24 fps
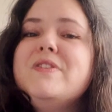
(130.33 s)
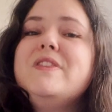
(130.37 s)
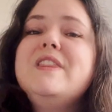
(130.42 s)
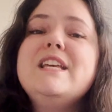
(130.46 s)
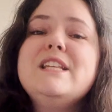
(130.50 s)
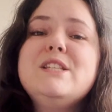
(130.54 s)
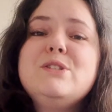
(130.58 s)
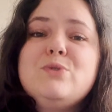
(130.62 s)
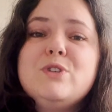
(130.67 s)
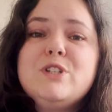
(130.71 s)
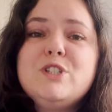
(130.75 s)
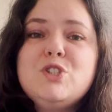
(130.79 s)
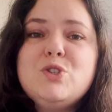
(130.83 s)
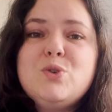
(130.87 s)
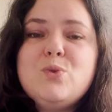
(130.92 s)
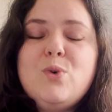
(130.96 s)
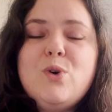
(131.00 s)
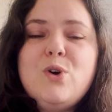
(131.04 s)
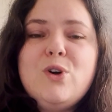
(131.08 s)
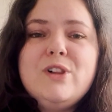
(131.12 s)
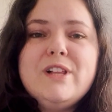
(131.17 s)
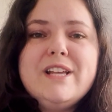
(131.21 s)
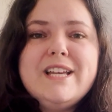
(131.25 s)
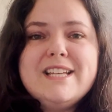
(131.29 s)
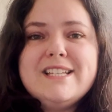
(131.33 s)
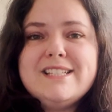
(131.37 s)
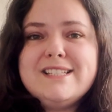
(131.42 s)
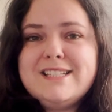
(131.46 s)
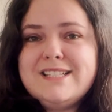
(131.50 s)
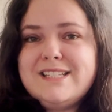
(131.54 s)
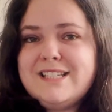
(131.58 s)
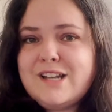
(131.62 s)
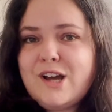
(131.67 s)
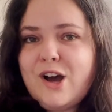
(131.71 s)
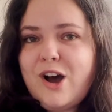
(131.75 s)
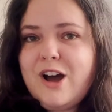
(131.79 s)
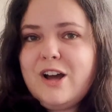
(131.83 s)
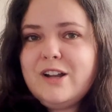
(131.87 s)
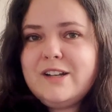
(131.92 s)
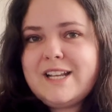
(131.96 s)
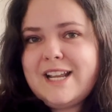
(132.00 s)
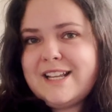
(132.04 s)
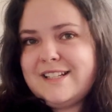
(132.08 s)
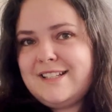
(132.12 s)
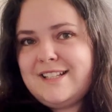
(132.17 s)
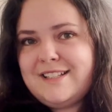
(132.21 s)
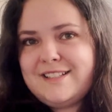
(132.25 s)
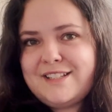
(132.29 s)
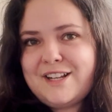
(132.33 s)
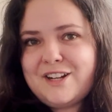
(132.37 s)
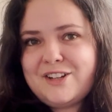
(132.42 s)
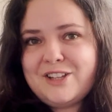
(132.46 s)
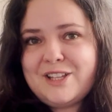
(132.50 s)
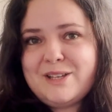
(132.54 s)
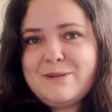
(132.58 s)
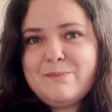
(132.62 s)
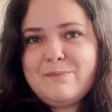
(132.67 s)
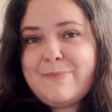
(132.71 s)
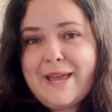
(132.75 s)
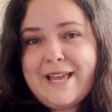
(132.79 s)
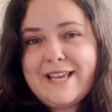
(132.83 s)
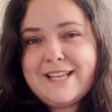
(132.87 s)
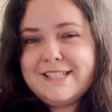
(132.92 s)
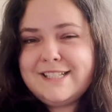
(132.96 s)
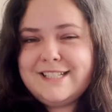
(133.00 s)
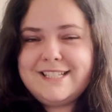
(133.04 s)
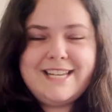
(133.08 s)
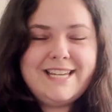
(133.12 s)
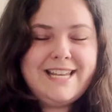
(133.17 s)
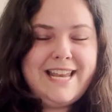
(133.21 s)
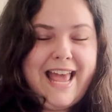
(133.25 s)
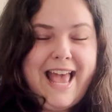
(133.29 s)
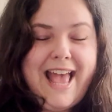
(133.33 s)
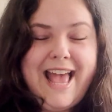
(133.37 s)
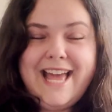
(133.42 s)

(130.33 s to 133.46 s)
This ritual is not necessarily based in